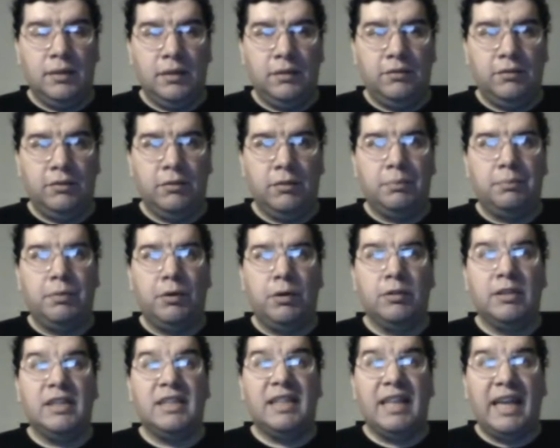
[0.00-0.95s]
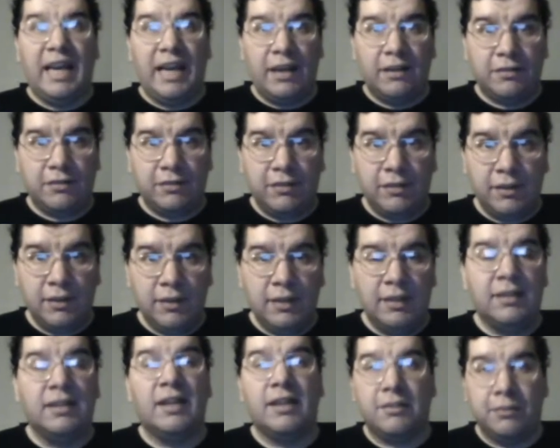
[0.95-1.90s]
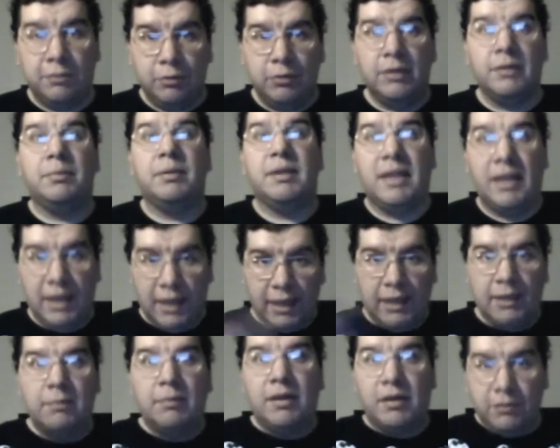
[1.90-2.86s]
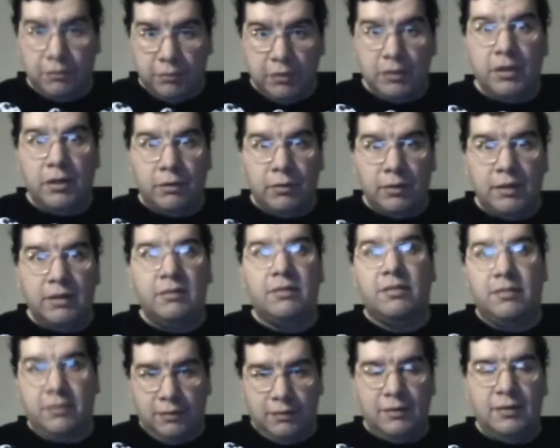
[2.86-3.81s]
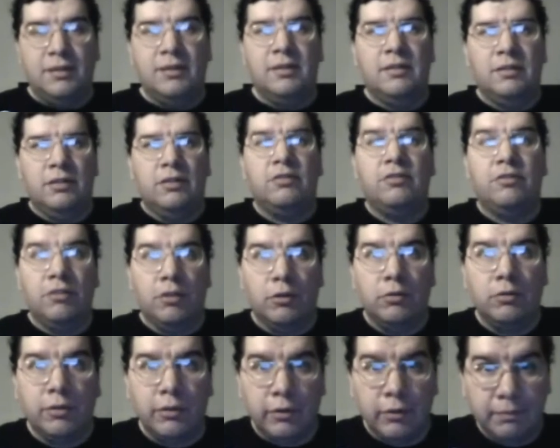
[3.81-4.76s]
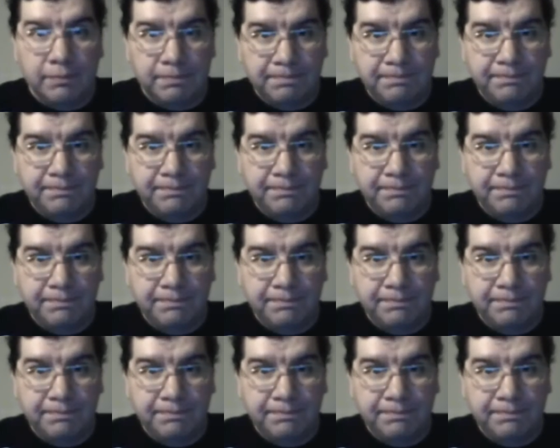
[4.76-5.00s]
into a bowling acid, and that's where he became, as we know it, the Joker.